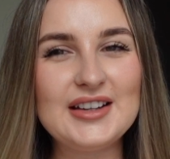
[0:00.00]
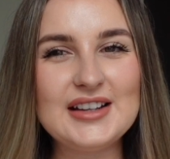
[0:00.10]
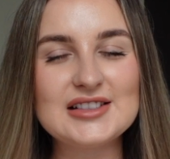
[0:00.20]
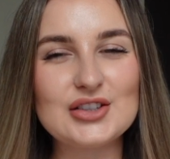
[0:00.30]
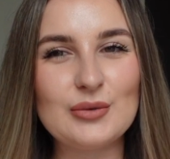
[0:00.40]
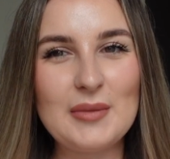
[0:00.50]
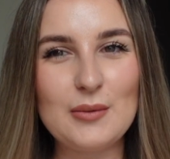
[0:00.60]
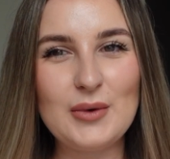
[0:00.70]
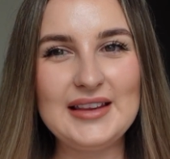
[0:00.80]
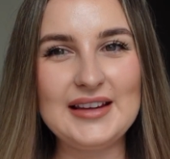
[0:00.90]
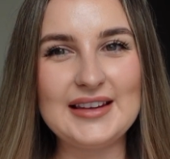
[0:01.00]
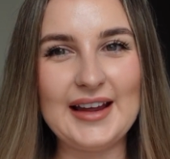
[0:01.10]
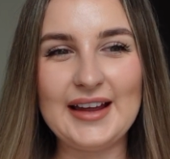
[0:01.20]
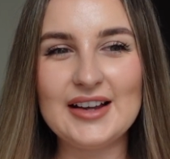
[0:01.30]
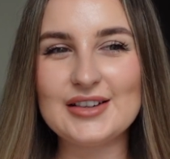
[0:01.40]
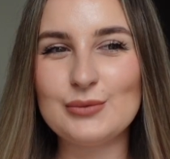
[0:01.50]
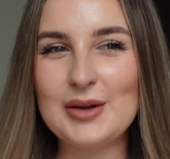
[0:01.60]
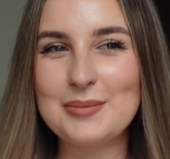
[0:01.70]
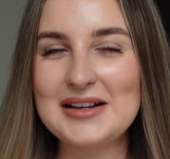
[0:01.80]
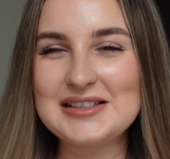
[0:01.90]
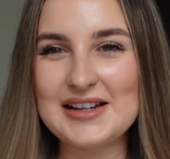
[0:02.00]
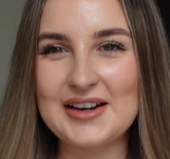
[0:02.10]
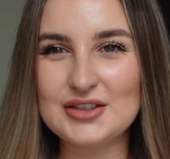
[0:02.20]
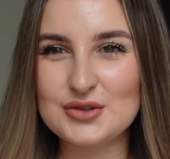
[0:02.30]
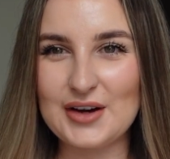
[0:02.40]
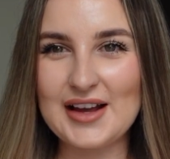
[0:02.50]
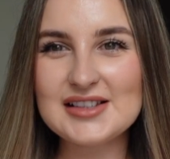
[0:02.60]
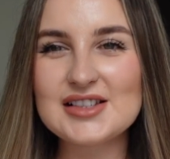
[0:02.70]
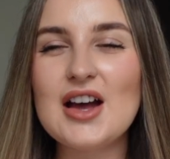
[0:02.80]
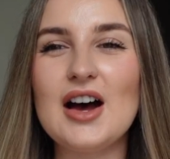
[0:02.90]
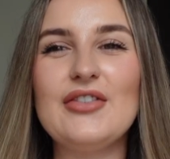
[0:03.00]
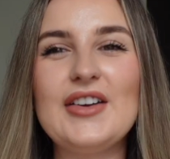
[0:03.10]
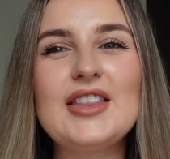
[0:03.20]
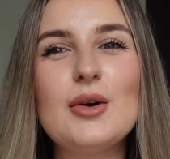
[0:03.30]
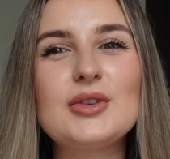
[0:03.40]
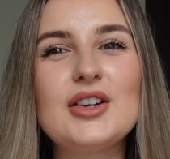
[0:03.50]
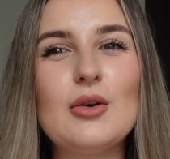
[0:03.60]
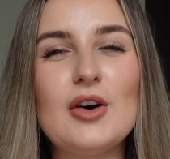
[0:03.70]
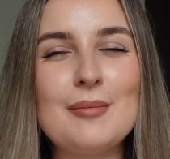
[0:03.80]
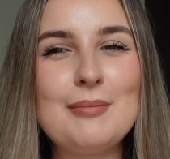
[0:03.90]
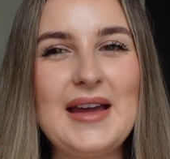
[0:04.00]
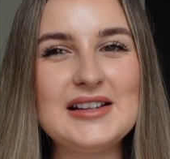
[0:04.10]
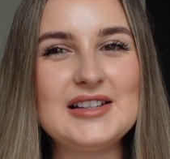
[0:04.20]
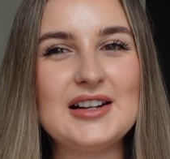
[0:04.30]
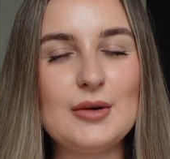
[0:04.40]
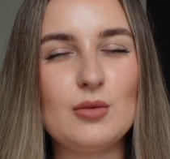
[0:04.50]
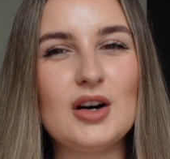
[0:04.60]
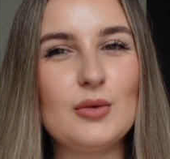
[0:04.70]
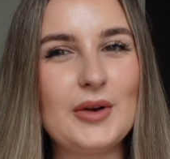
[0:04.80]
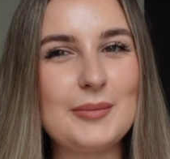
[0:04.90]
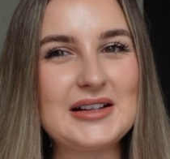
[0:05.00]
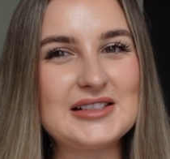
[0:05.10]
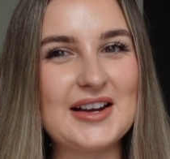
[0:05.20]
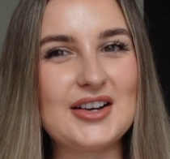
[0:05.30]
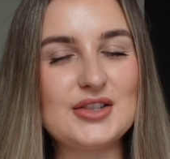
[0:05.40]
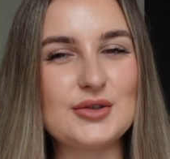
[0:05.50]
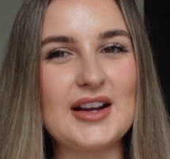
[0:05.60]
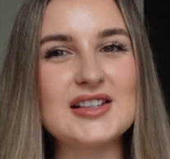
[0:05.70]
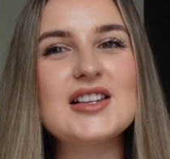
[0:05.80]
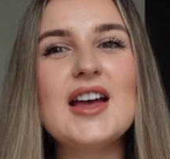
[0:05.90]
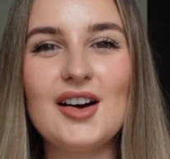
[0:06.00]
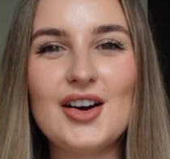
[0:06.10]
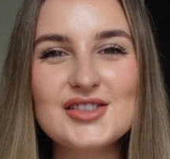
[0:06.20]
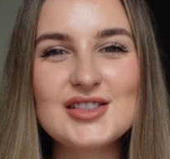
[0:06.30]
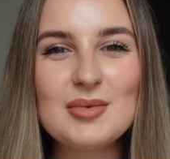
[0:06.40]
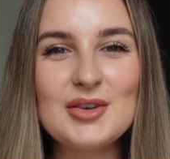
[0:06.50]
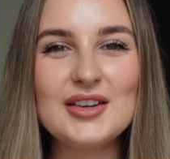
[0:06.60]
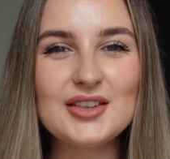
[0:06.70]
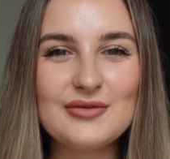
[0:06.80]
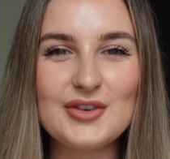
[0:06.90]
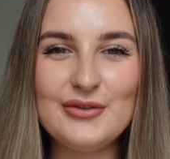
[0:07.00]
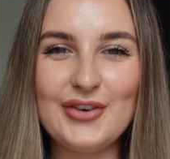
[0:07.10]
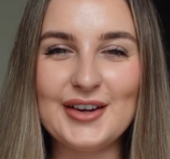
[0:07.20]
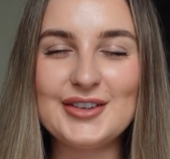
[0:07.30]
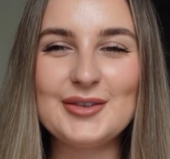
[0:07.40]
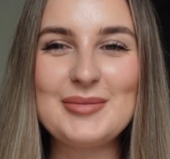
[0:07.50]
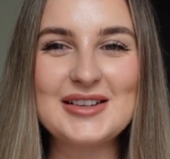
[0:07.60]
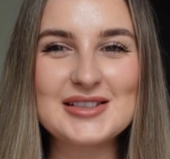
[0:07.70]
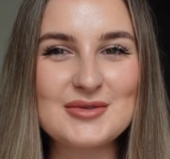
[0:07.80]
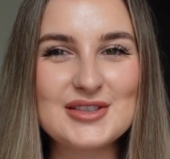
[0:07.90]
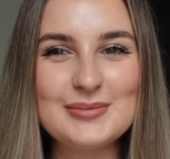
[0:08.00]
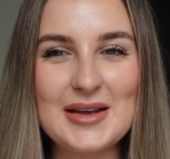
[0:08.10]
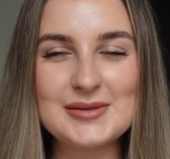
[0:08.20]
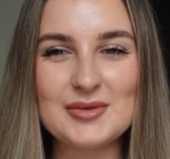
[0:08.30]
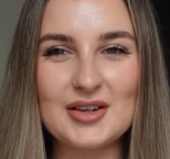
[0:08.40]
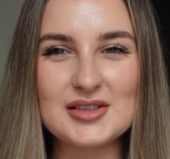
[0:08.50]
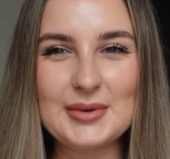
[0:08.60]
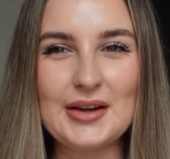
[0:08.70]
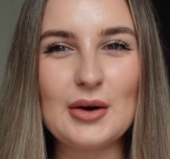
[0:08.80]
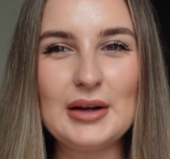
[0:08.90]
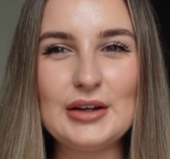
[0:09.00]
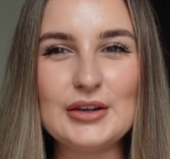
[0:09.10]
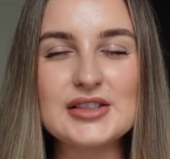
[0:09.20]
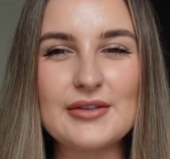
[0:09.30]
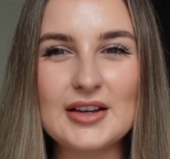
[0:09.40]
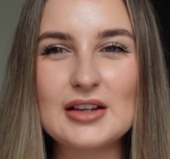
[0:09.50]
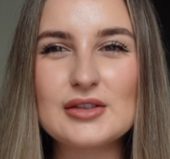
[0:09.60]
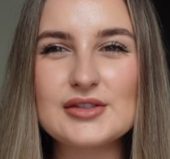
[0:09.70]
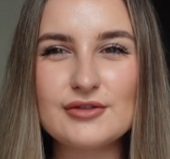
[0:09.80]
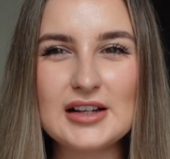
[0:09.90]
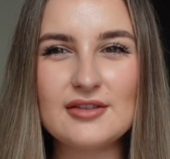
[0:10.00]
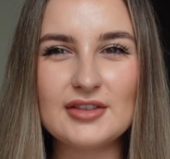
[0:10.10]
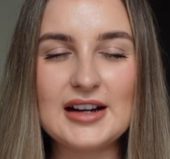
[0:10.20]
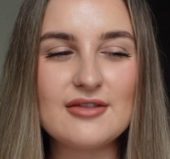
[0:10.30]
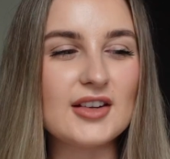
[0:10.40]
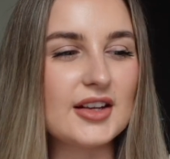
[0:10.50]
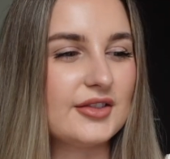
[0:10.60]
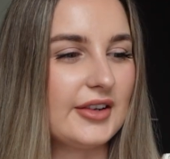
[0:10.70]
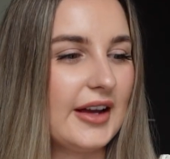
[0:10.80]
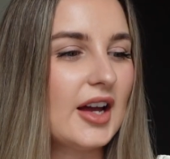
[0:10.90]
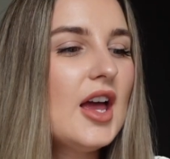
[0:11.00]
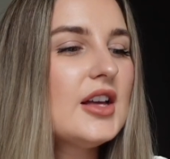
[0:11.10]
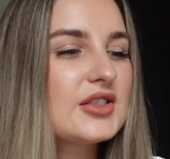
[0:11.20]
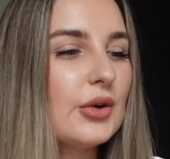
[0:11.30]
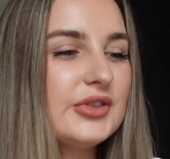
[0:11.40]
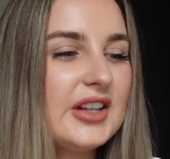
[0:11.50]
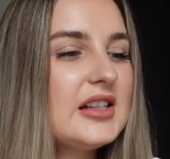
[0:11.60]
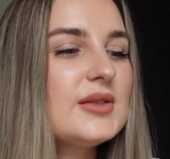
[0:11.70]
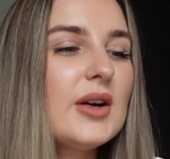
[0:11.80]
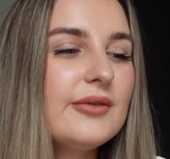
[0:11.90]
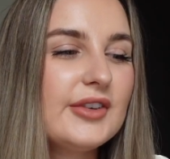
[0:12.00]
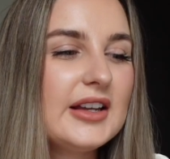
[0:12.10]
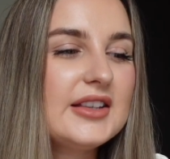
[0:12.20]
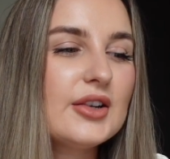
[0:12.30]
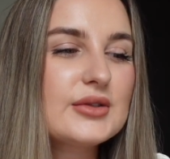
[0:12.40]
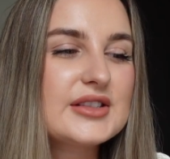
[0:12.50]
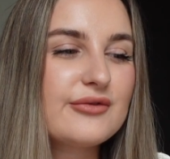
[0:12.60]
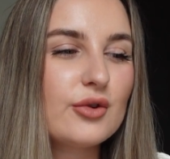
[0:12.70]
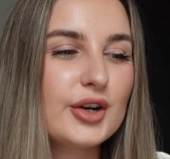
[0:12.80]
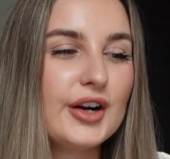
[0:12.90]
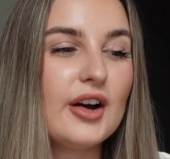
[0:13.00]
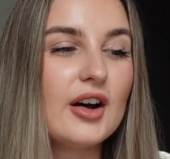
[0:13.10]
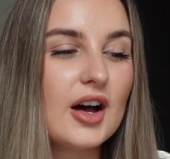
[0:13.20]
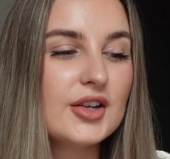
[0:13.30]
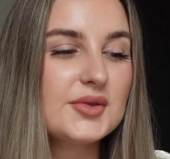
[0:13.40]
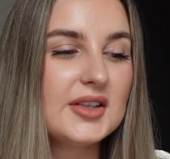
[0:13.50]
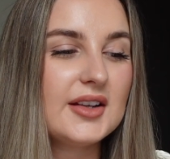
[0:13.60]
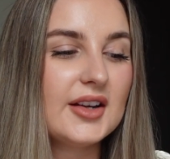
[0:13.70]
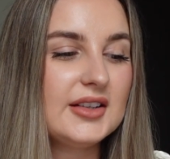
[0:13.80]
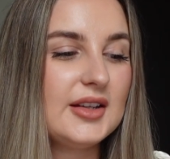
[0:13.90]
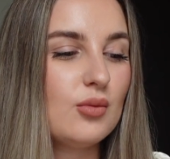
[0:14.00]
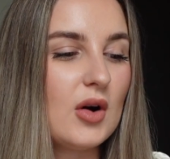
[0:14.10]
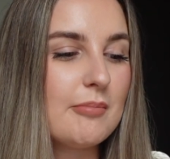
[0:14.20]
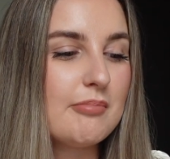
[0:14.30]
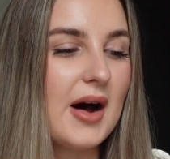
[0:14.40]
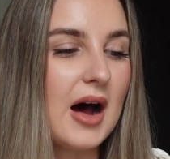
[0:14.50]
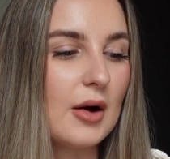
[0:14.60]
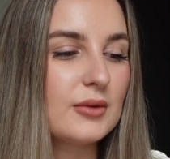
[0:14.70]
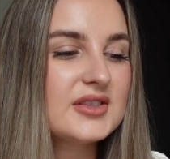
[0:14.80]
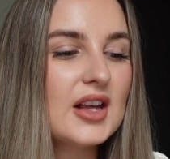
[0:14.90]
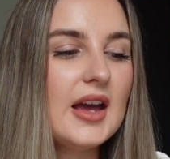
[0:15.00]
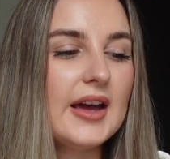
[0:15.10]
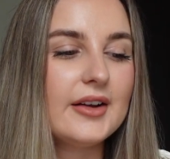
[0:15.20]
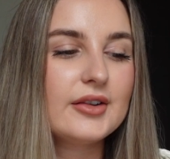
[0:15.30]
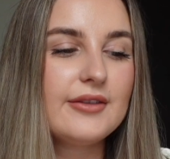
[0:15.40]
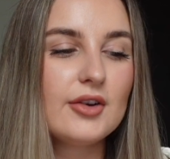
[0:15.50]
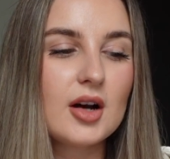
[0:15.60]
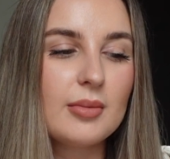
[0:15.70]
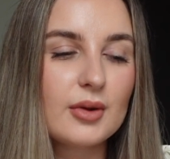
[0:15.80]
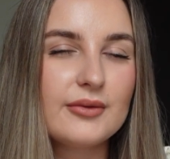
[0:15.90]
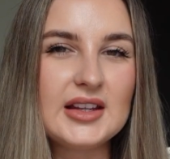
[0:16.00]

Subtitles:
this on my wedding day with my second dress. I think that would go amazingly well with my second dress. I can't stop looking at the viewfinder because I'm just mesmerized with how it looks. I think it looks really, really flattering. So this one retails for £191, and I'll give you a couple of